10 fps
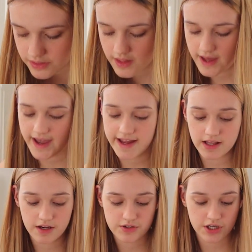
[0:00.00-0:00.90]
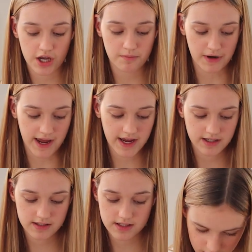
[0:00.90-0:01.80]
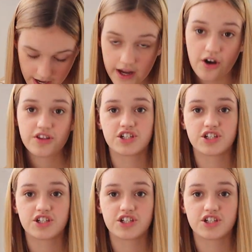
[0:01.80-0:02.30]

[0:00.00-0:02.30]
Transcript: the haloscope next. I got the